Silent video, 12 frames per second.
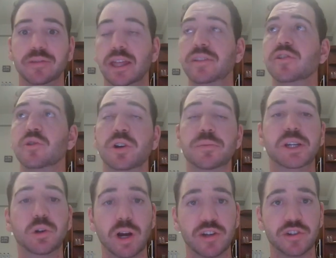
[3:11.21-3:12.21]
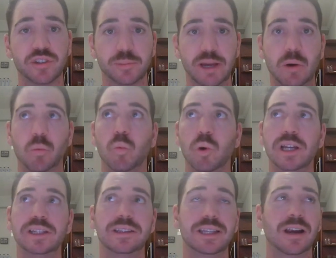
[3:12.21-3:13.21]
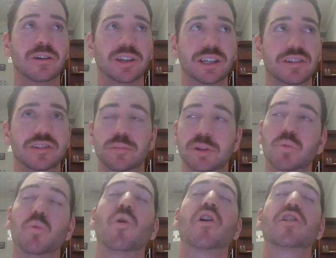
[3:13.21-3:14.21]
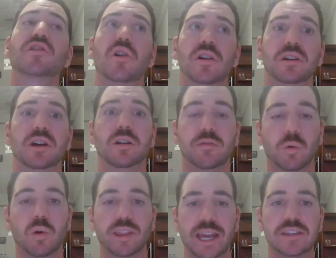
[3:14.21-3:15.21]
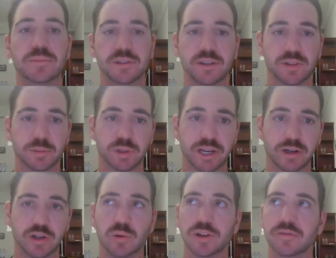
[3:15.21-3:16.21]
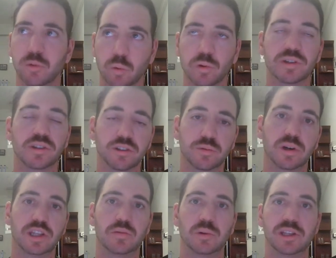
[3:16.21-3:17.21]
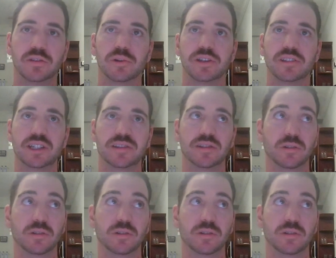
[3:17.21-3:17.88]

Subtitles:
Then there's going to be questions about what there needs to be worked on for that specific player going forward to the 2023 season.